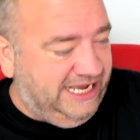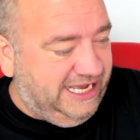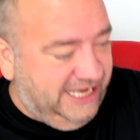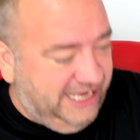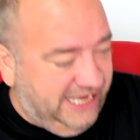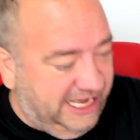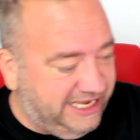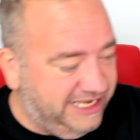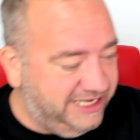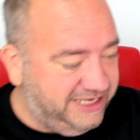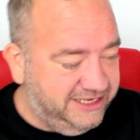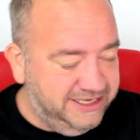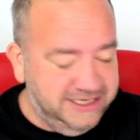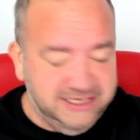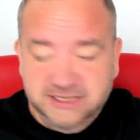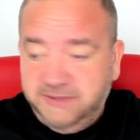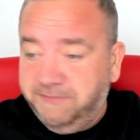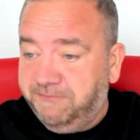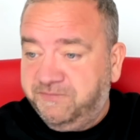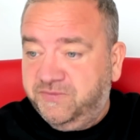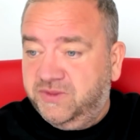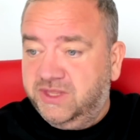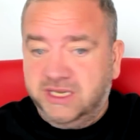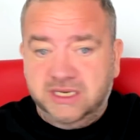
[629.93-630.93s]
Hey.
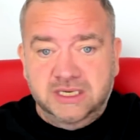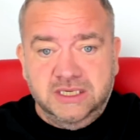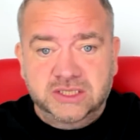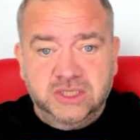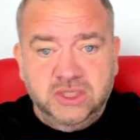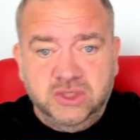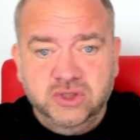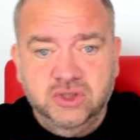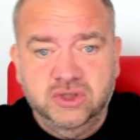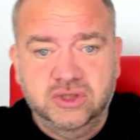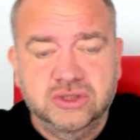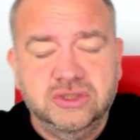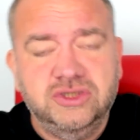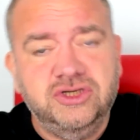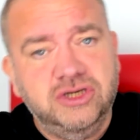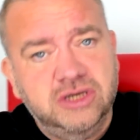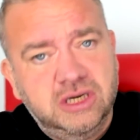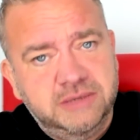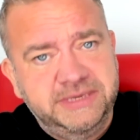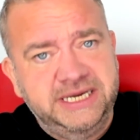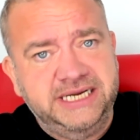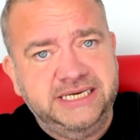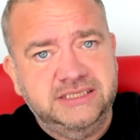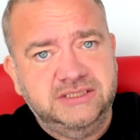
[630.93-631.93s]
No, do you know
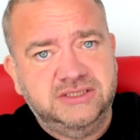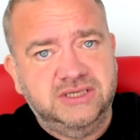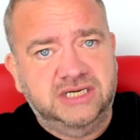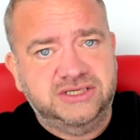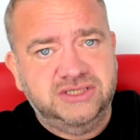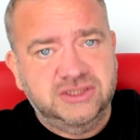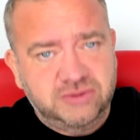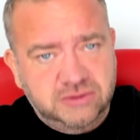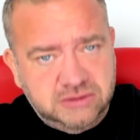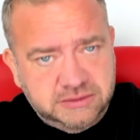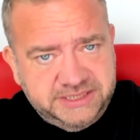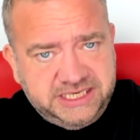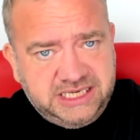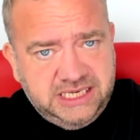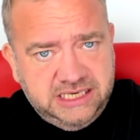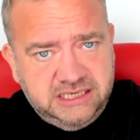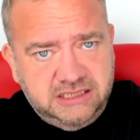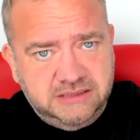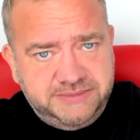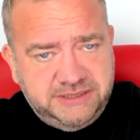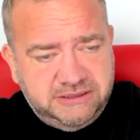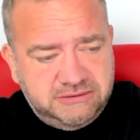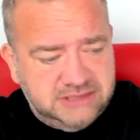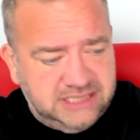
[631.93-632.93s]
what I mean? So I just want to be clear
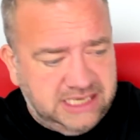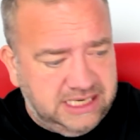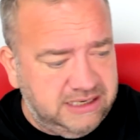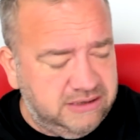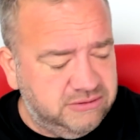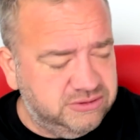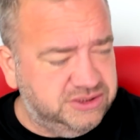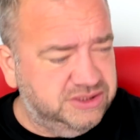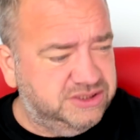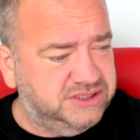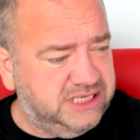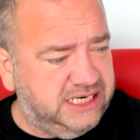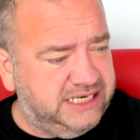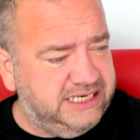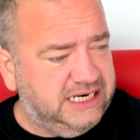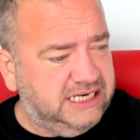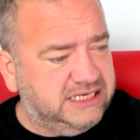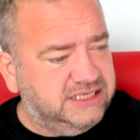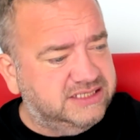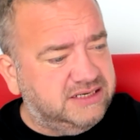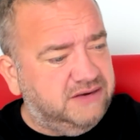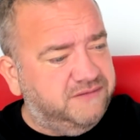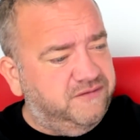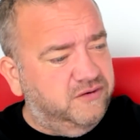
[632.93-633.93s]
about that. I was just saying,
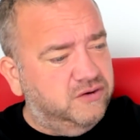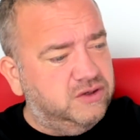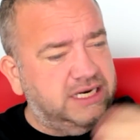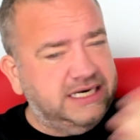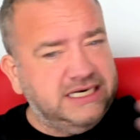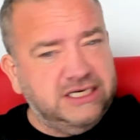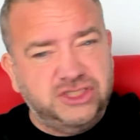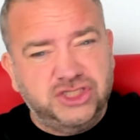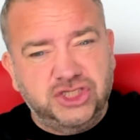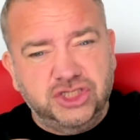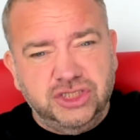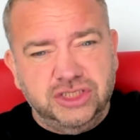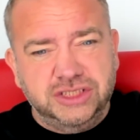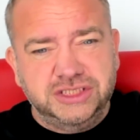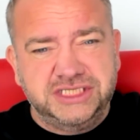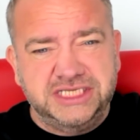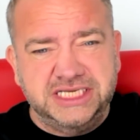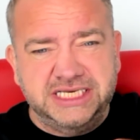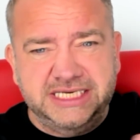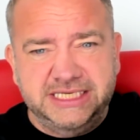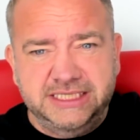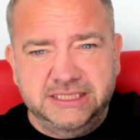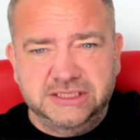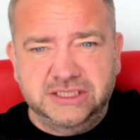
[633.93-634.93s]
because like, I thought, like, the shirt
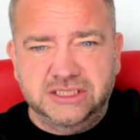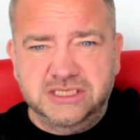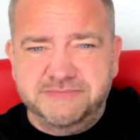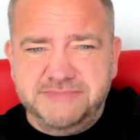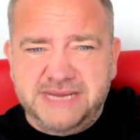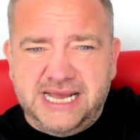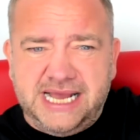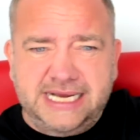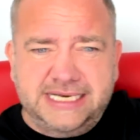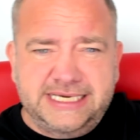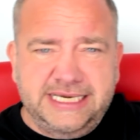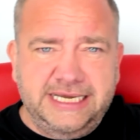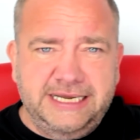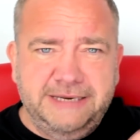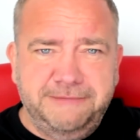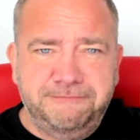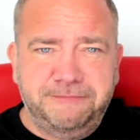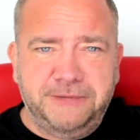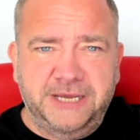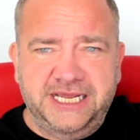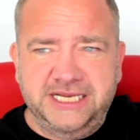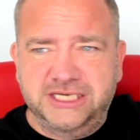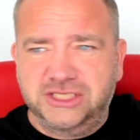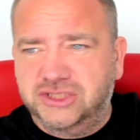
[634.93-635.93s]
sales and the marketing
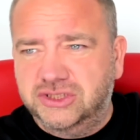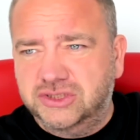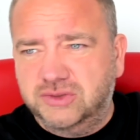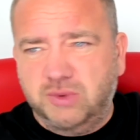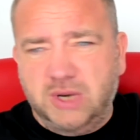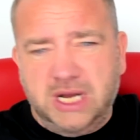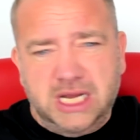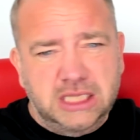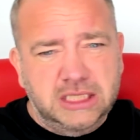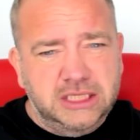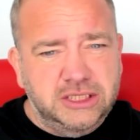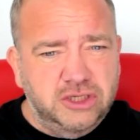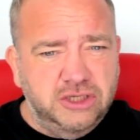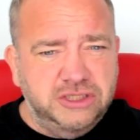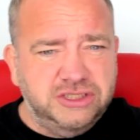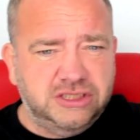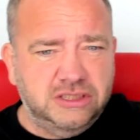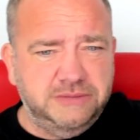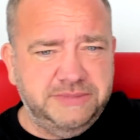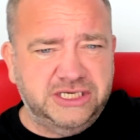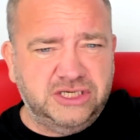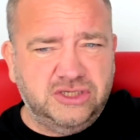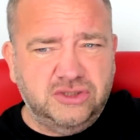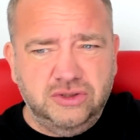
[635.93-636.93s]
pitch as well, you know, it's
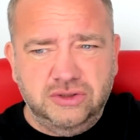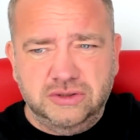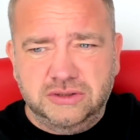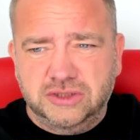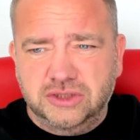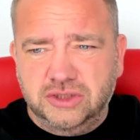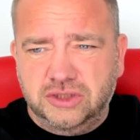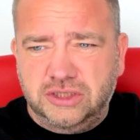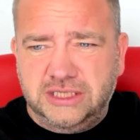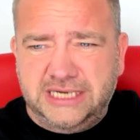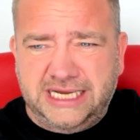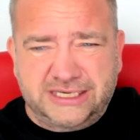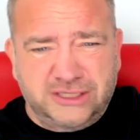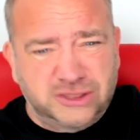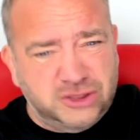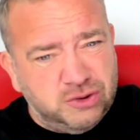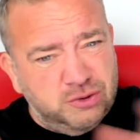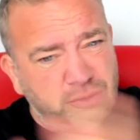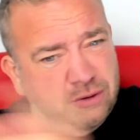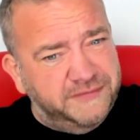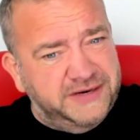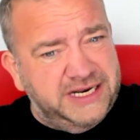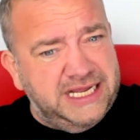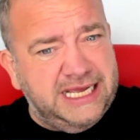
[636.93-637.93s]
going to be good and all that. Because, you
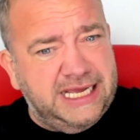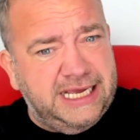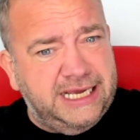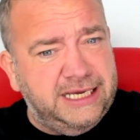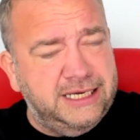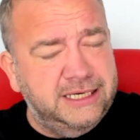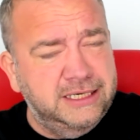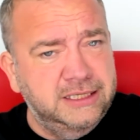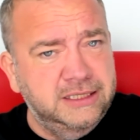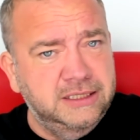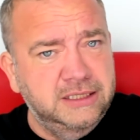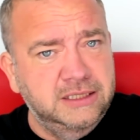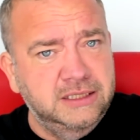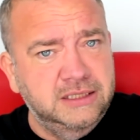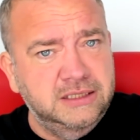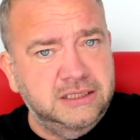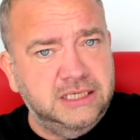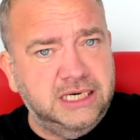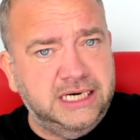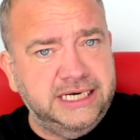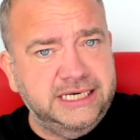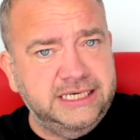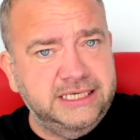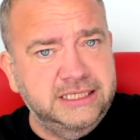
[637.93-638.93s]
know, over there,
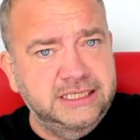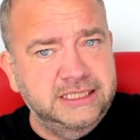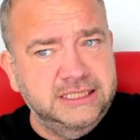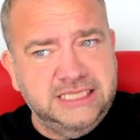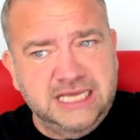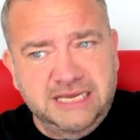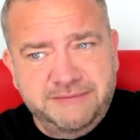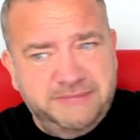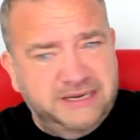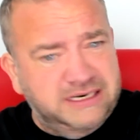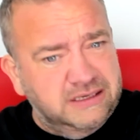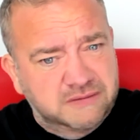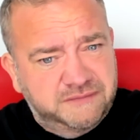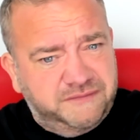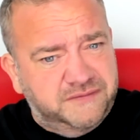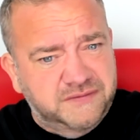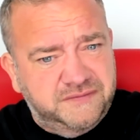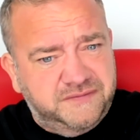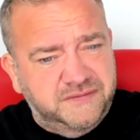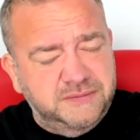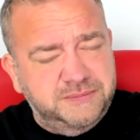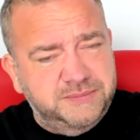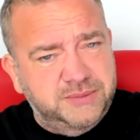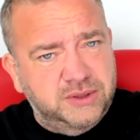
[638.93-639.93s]
right, they're mental for the
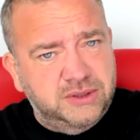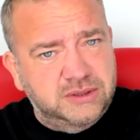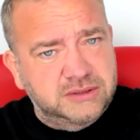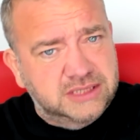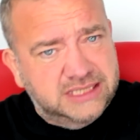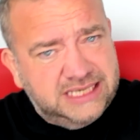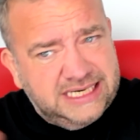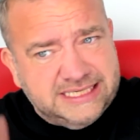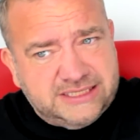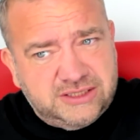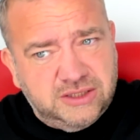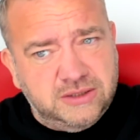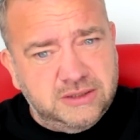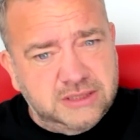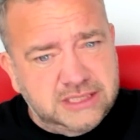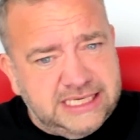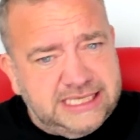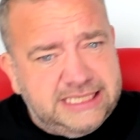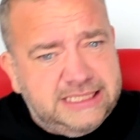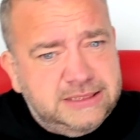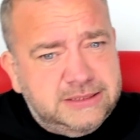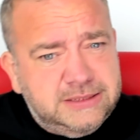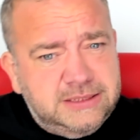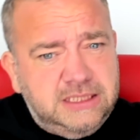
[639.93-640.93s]
football. They like all
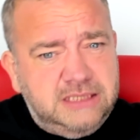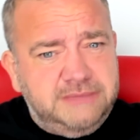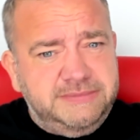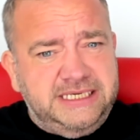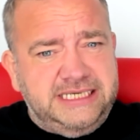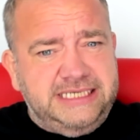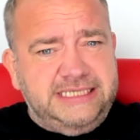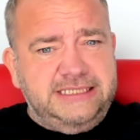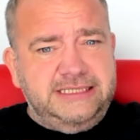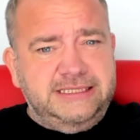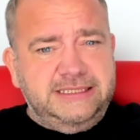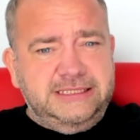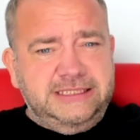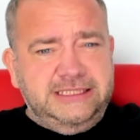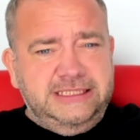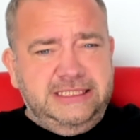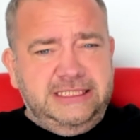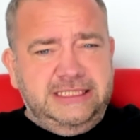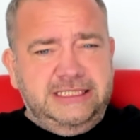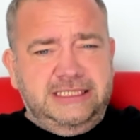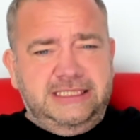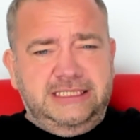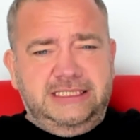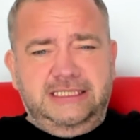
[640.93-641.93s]
that. Do you know what I mean?
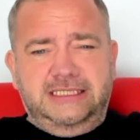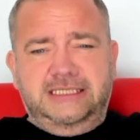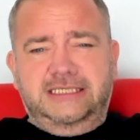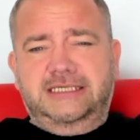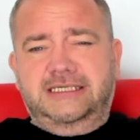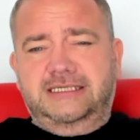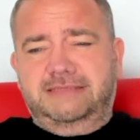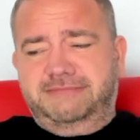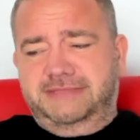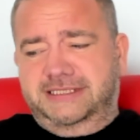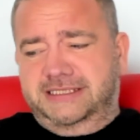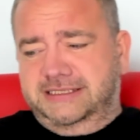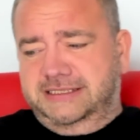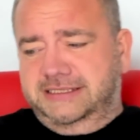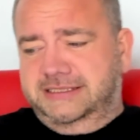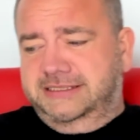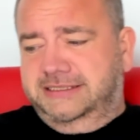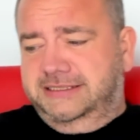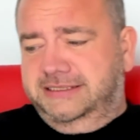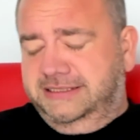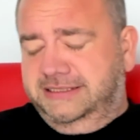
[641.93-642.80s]
Yeah, man.